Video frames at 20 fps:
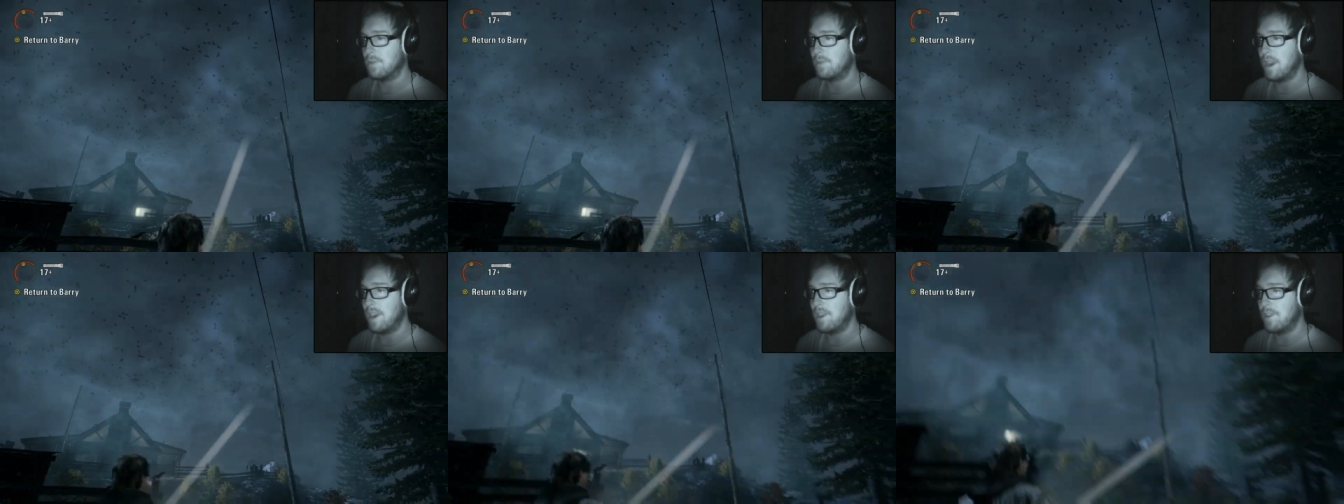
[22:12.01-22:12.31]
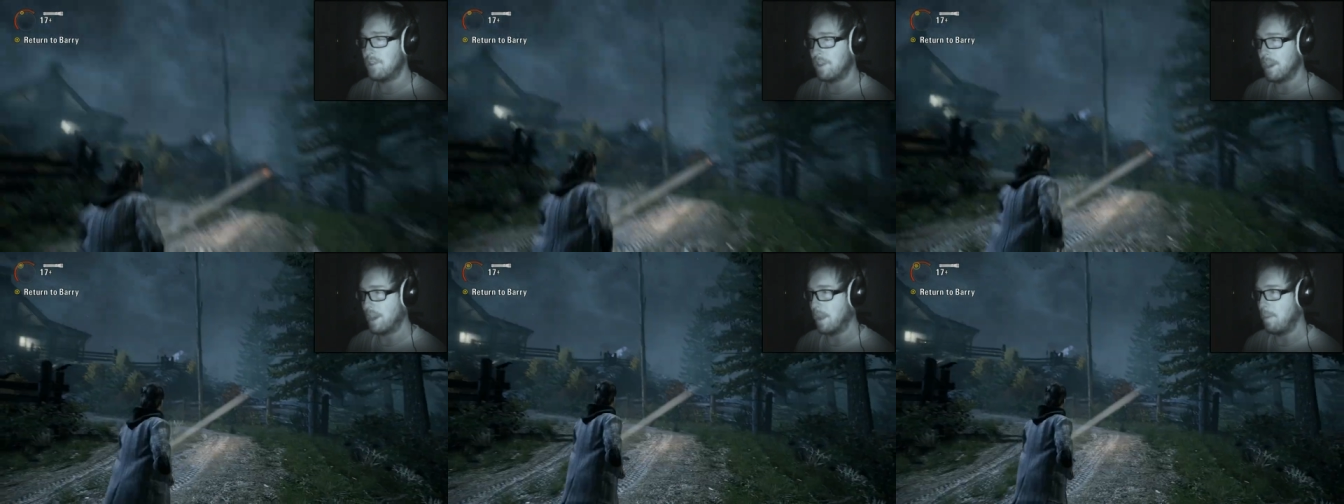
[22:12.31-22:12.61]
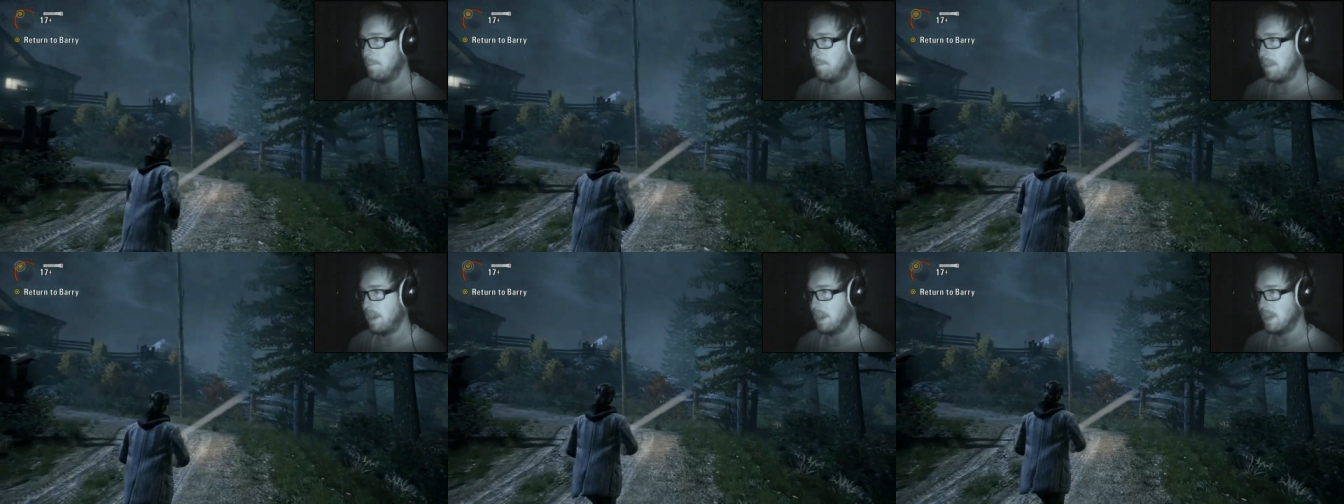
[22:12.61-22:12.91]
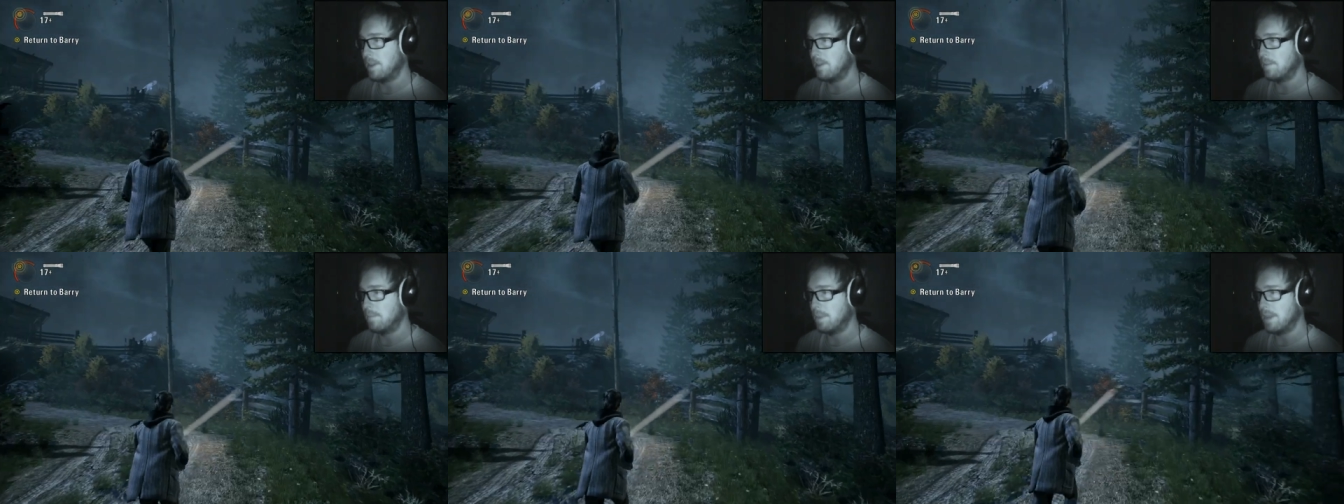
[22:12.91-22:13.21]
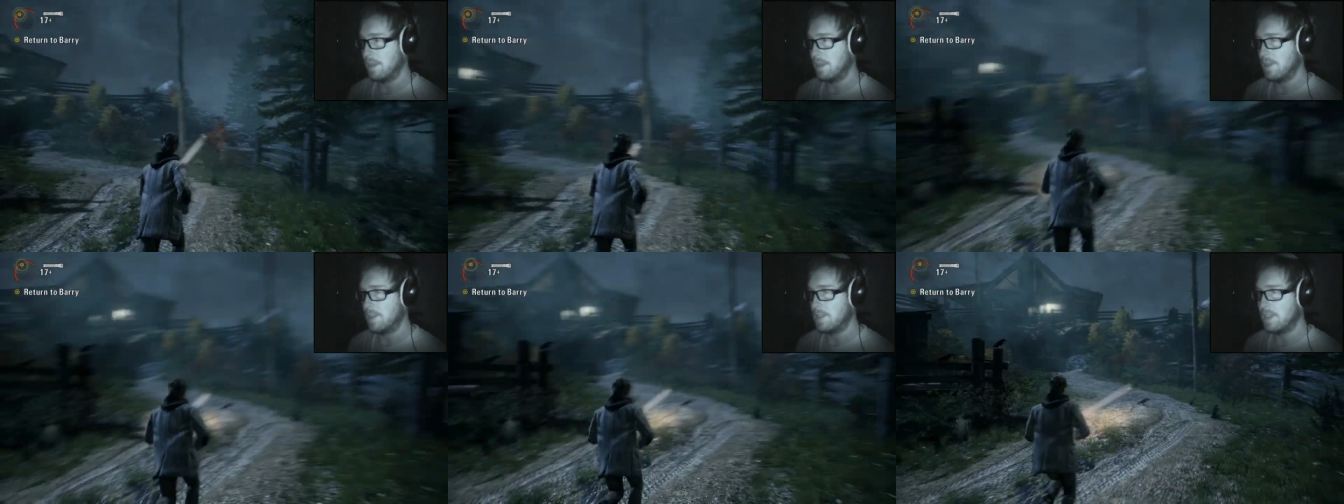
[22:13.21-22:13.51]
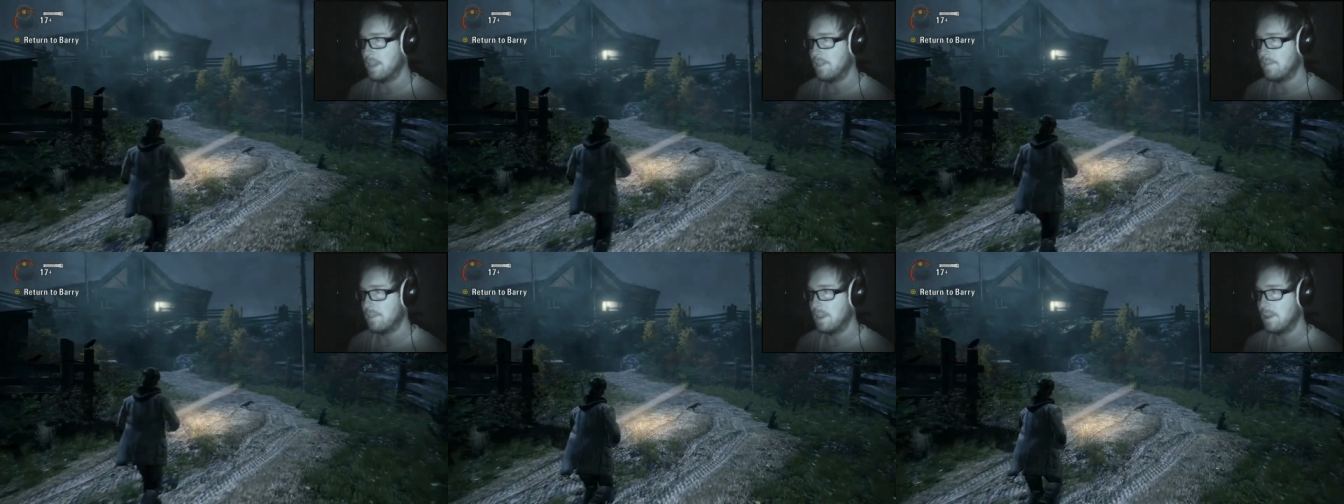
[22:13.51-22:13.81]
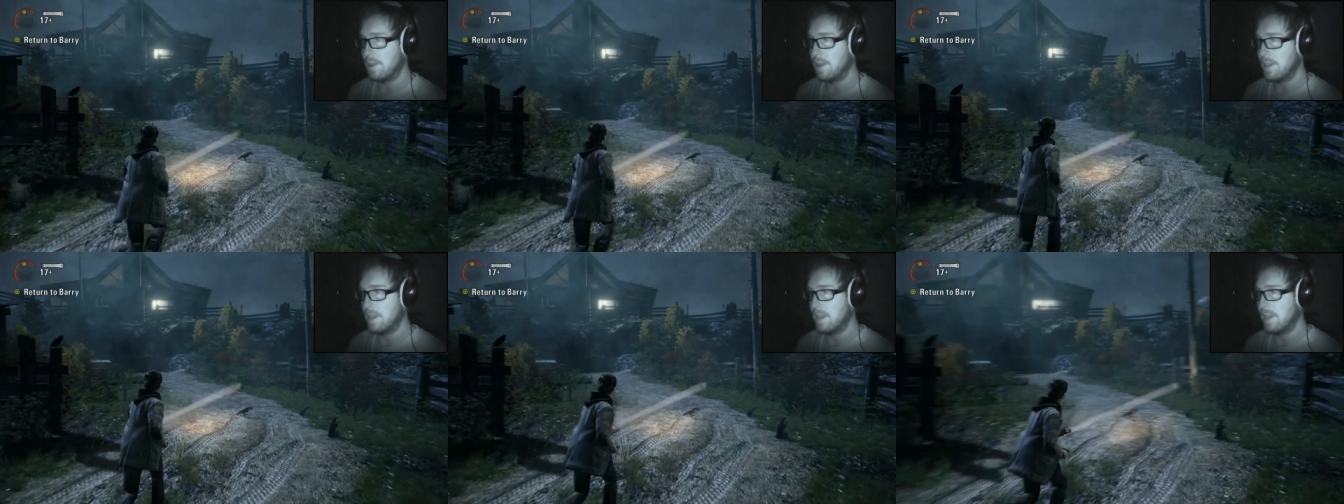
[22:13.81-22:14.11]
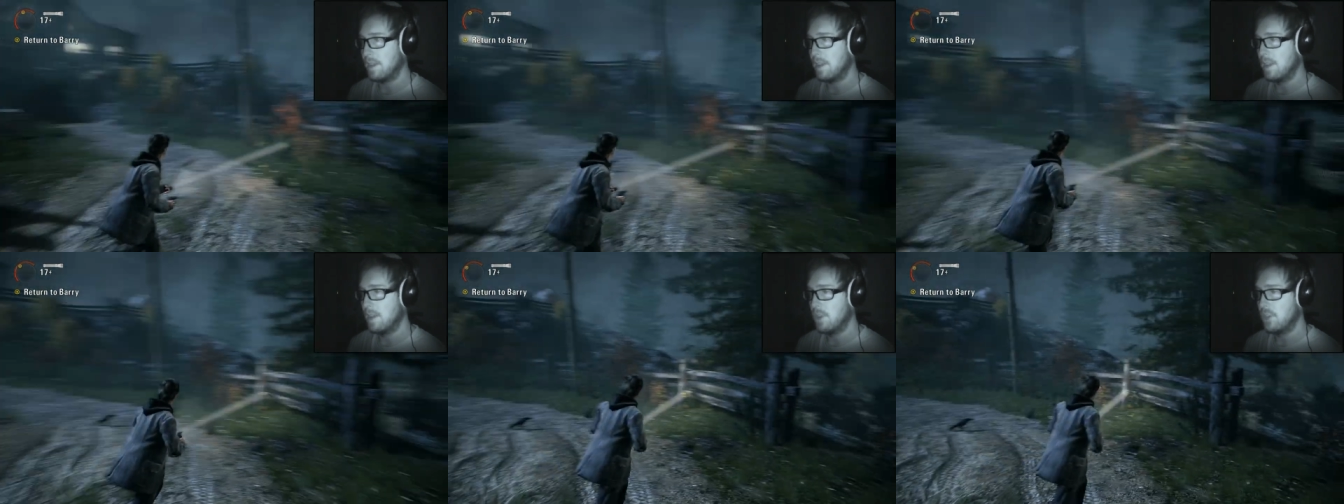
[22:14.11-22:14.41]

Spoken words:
rendering a million birds, I have no idea.